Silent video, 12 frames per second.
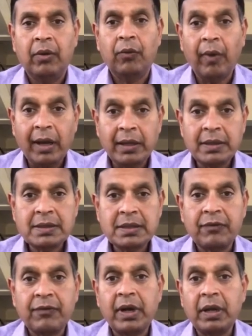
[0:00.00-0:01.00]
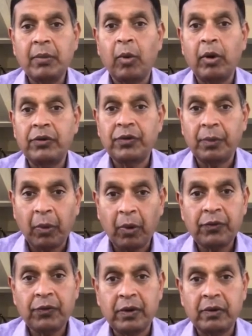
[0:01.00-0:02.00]
Whilst if antibodies are
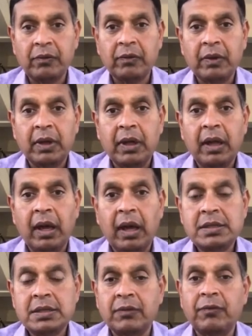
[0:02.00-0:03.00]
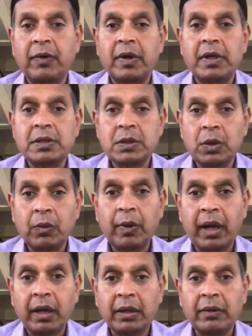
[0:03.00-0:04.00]
positive and someone is
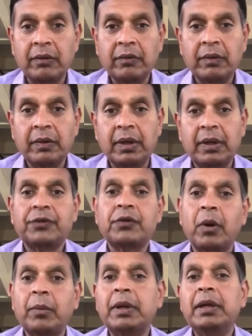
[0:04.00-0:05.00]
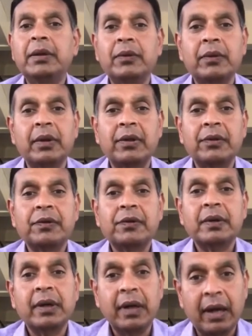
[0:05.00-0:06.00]
overactive, it is commonly known as
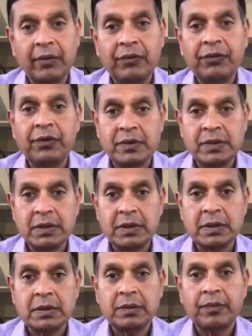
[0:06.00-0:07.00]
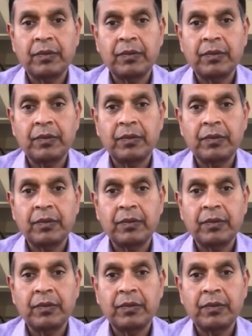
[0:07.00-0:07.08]
Graves' disease.